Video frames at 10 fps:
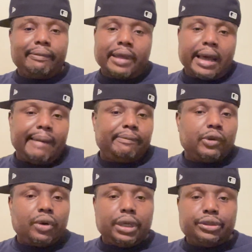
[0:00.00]
I'm
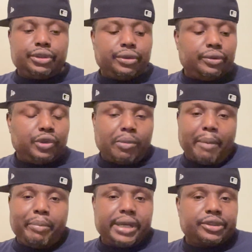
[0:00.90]
going to do
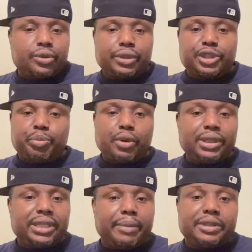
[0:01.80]
my best to
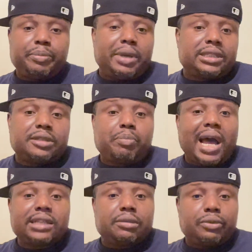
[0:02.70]
exploit them as best as
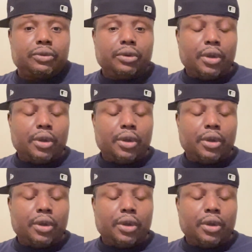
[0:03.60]
possible,